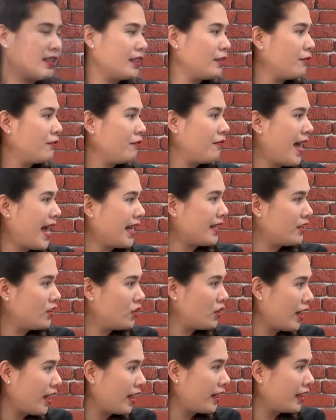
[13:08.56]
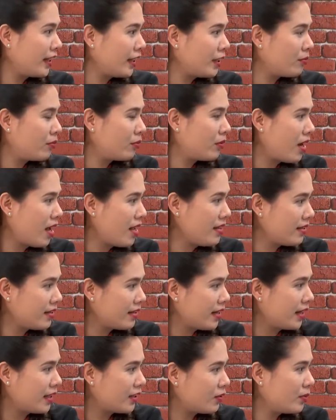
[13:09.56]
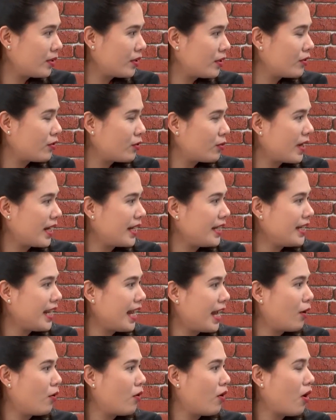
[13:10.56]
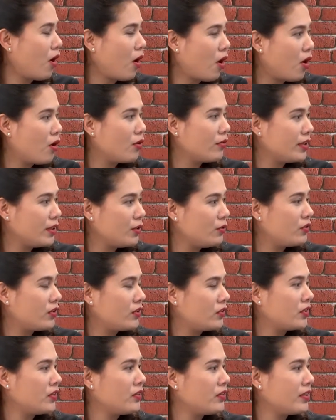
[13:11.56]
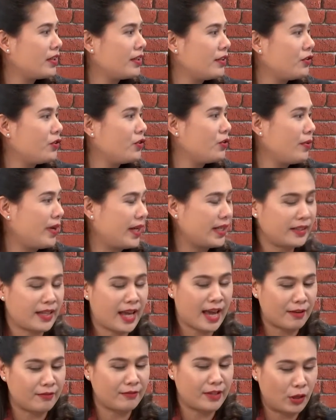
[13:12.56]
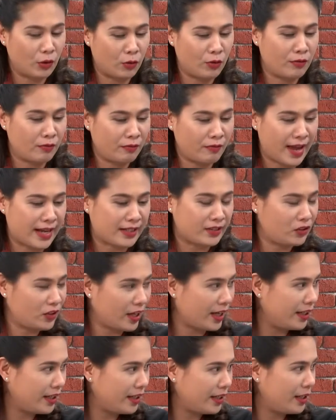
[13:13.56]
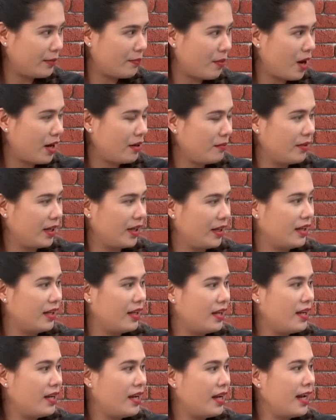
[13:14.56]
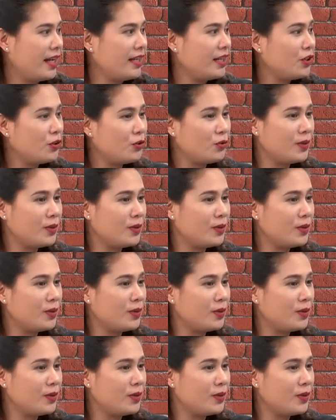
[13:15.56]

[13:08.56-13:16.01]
the fact-checking process, because right now all news agencies in U.S. have their own fact-checking department, and they do